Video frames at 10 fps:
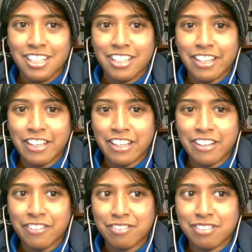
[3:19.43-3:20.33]

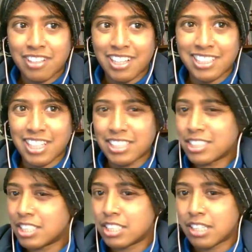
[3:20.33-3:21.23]
And I guess
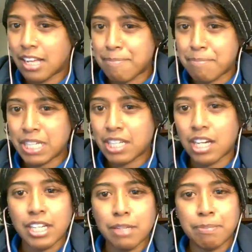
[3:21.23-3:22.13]
in that big
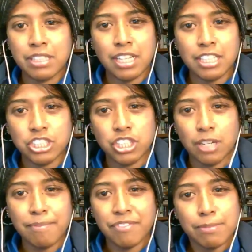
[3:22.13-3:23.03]
hype, in that
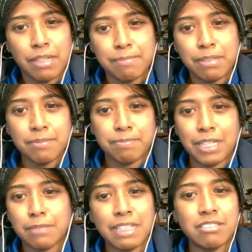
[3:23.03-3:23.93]
jump for the bug,
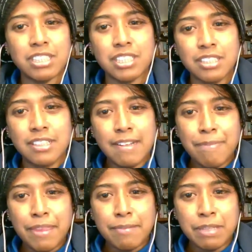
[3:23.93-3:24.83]
bug bounty,
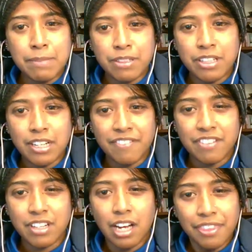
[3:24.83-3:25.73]
people kind of
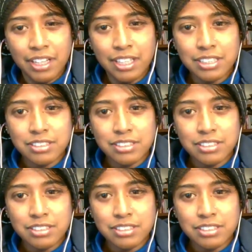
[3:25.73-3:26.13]
forgot that.